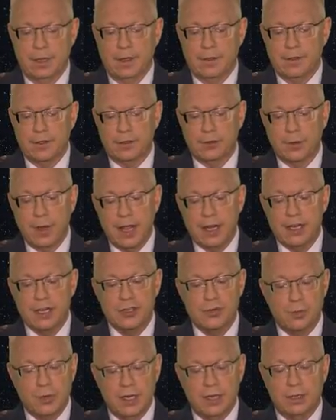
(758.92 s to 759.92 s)
The threat
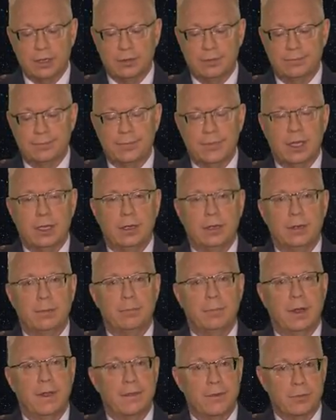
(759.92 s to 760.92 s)
is real,
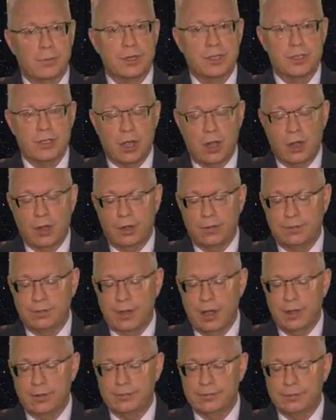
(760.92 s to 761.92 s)
but the resolve
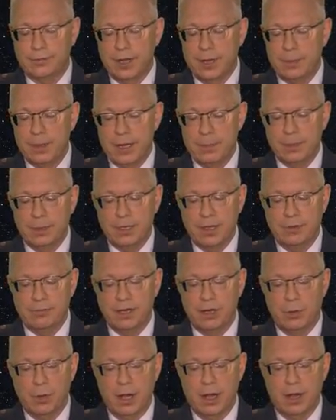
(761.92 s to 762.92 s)
of free people
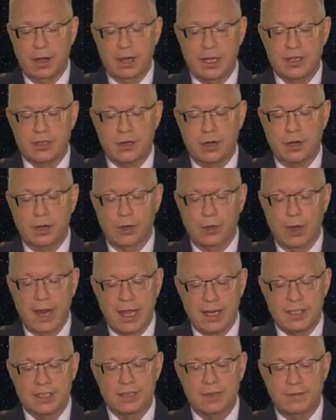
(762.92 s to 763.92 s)
everywhere is our
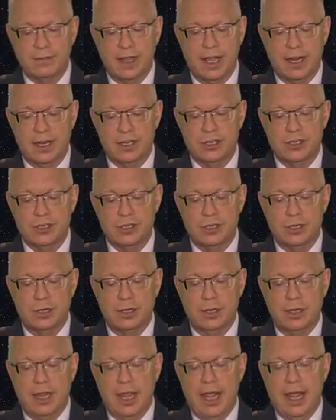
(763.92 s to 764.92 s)
greatest advantage,
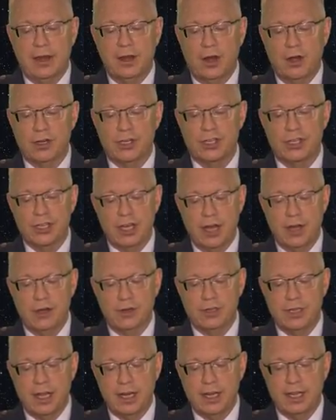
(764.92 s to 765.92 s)
and our
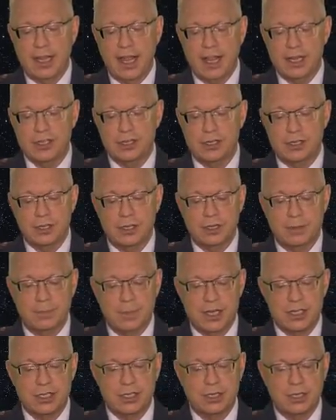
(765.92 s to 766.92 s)
shared dedication to the
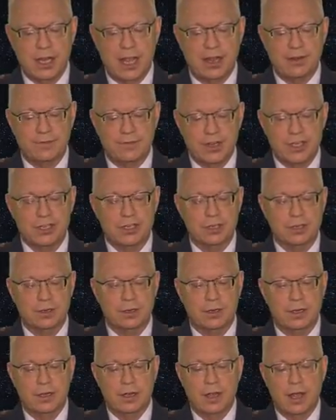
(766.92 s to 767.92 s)
mission and vision
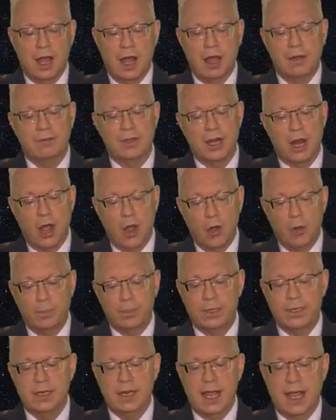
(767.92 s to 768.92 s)
of an
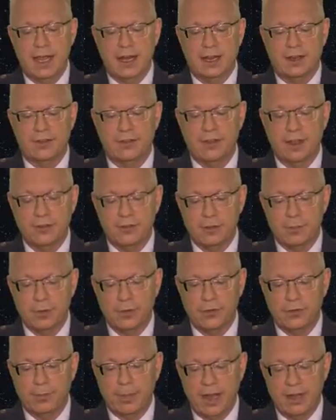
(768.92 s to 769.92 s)
open and accessible
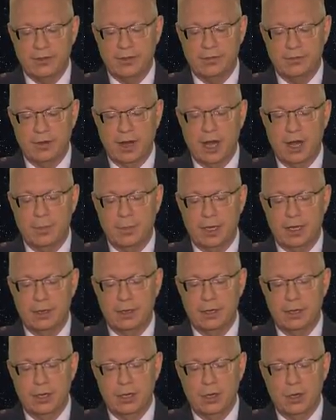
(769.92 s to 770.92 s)
space environment
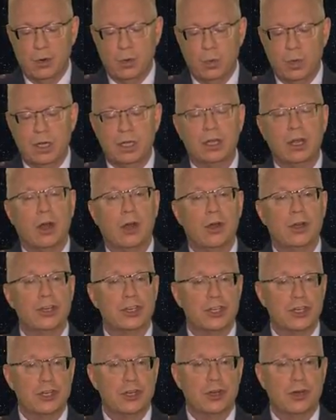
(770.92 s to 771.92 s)
will
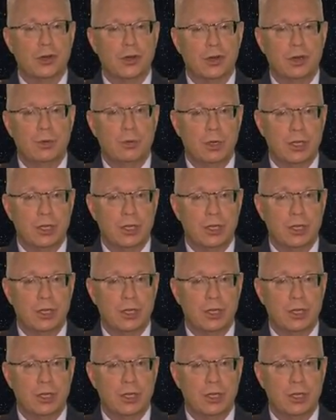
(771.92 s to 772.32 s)
ensure